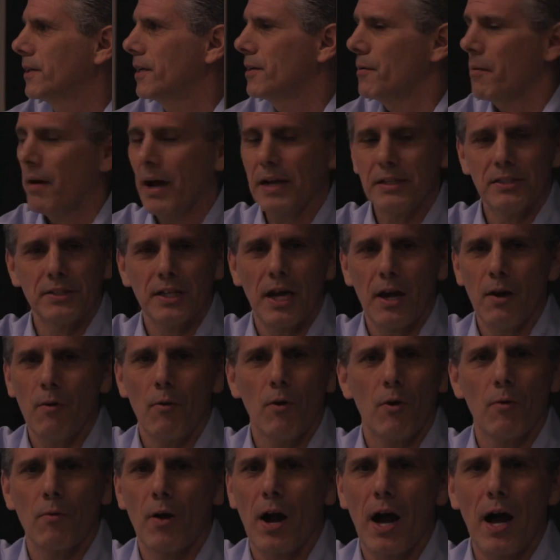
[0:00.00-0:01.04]
You might say,
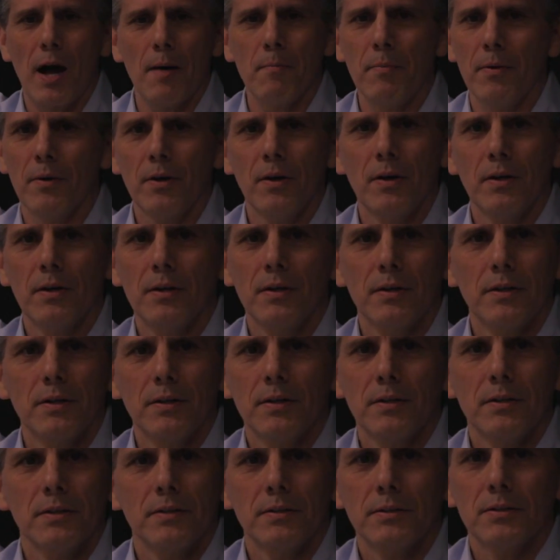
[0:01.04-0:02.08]
well, Rob,
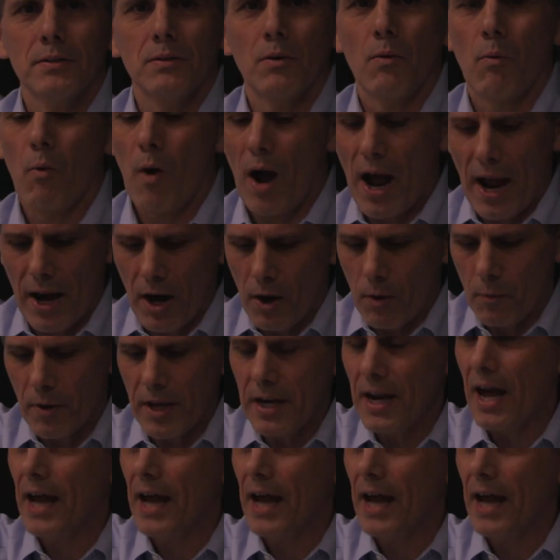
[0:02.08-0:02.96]
why are we